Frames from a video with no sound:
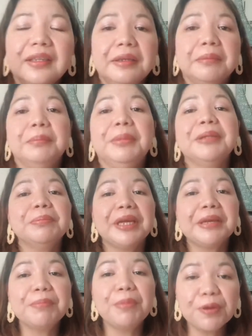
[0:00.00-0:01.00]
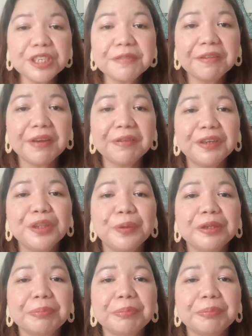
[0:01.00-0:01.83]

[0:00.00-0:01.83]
But my most favorite will